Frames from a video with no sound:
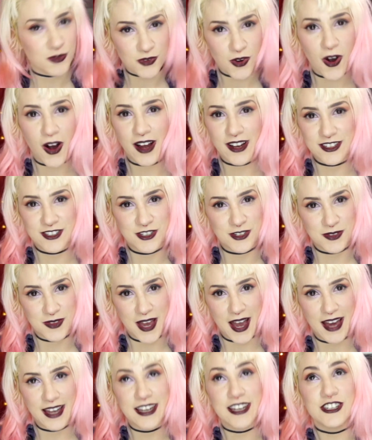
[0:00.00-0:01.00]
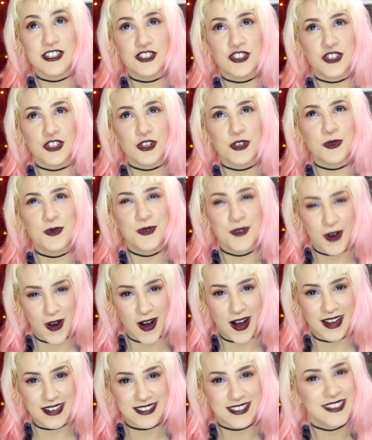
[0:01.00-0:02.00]
not do that. Do
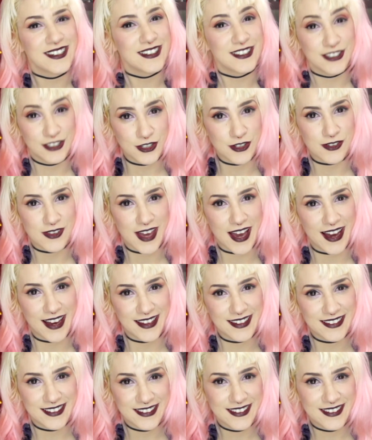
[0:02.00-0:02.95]
not do that.